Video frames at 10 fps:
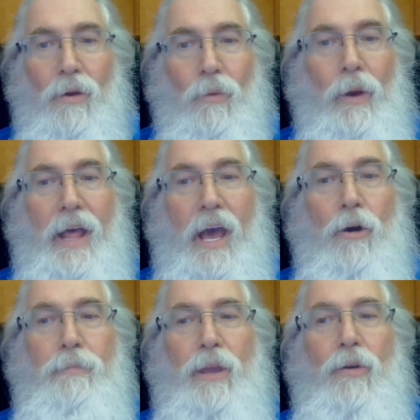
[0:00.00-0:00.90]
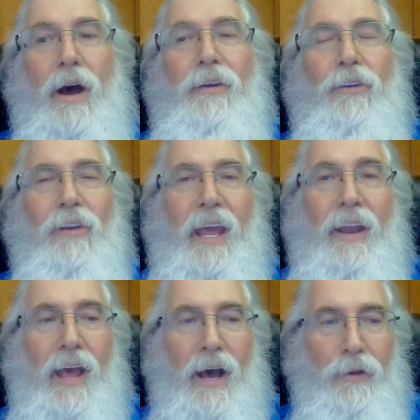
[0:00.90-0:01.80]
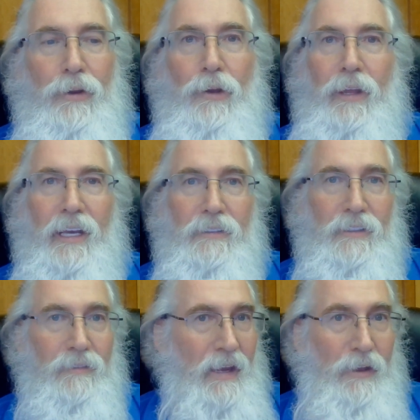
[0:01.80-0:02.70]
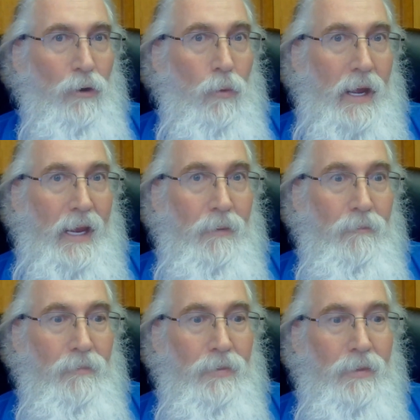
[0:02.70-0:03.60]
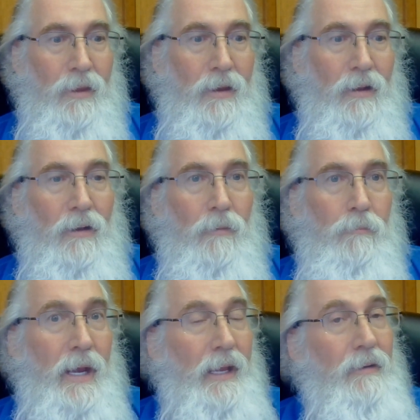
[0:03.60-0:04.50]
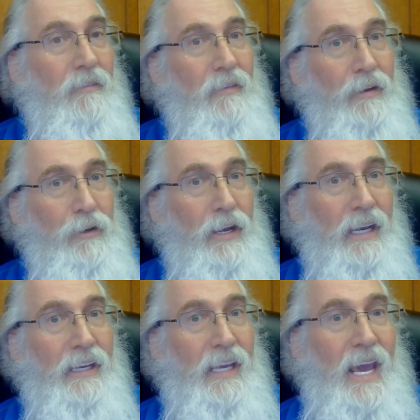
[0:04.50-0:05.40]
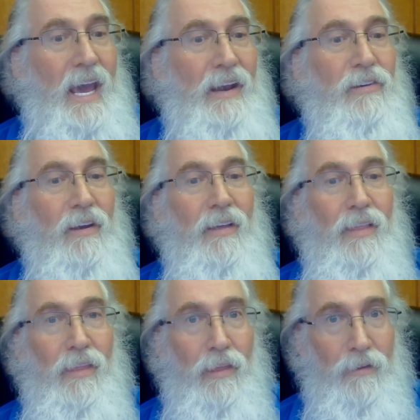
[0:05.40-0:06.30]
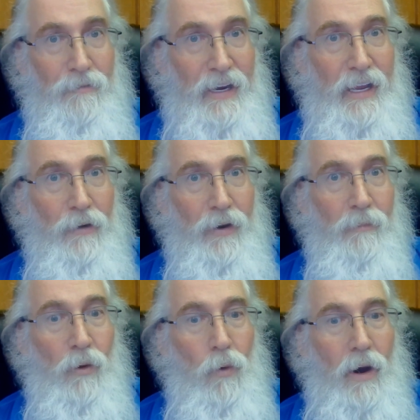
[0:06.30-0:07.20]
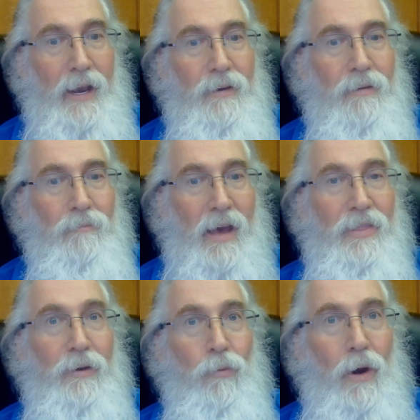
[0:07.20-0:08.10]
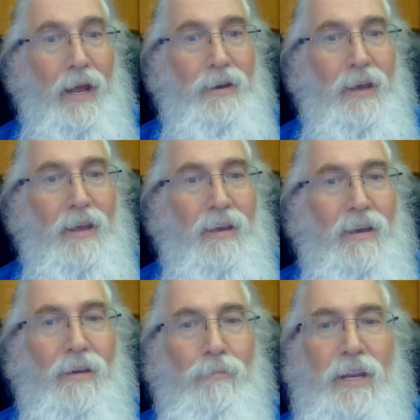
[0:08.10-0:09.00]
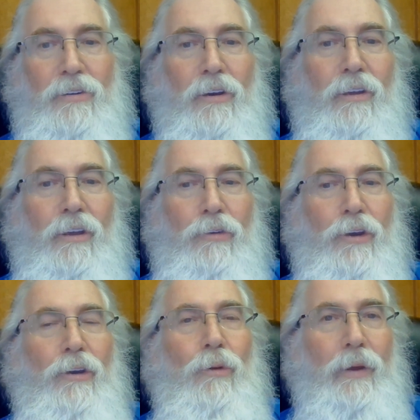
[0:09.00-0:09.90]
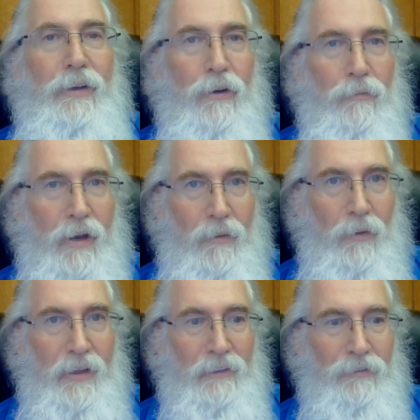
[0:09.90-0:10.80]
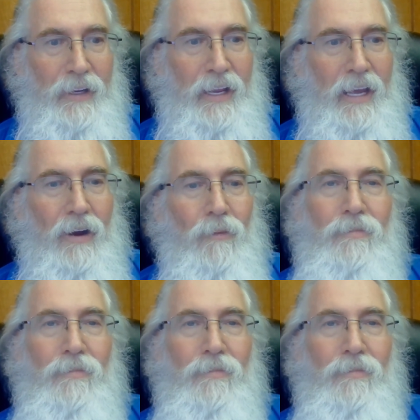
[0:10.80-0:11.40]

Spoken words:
Would help you understand how to do this either way. But if you didn't catch video number 1, method 1, be sure you do when you're done with this video.